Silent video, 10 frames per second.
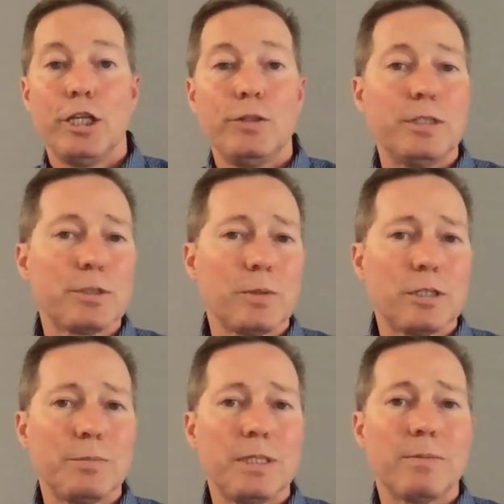You just want
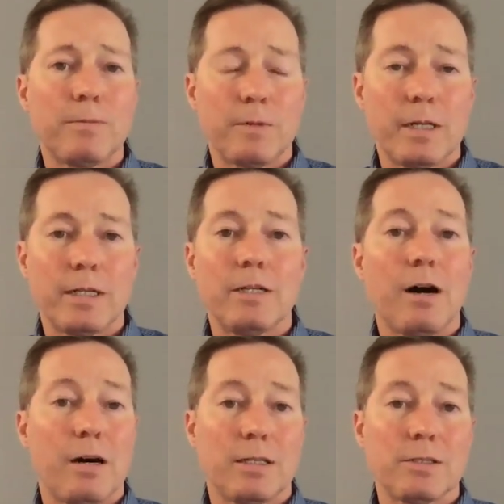to be upfront and
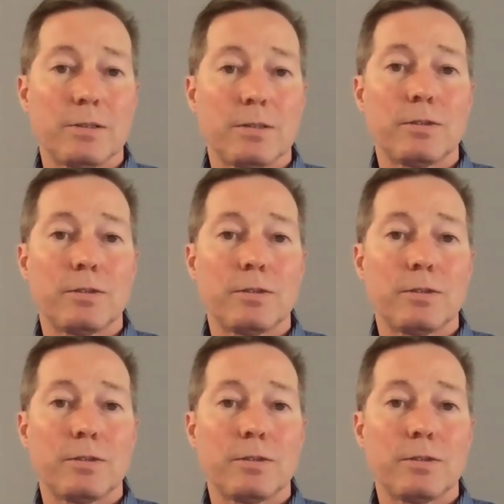honest